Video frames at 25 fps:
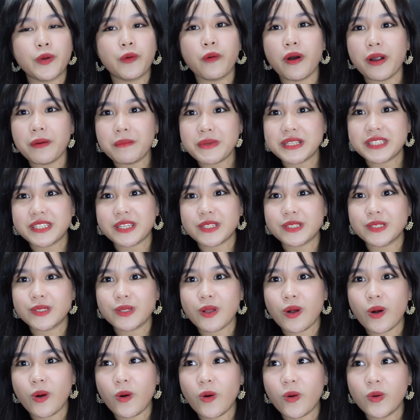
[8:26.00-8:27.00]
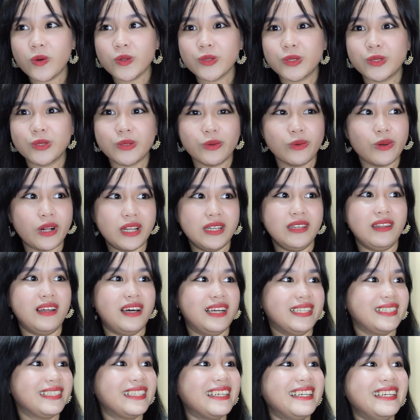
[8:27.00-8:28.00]
requirements is also a
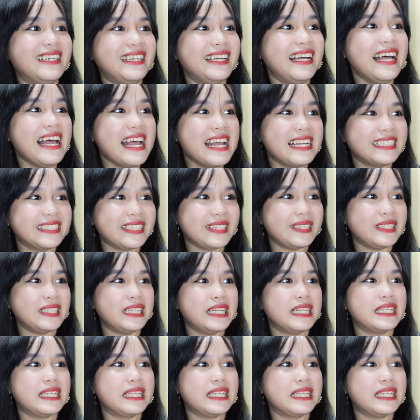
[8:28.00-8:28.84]
lot. So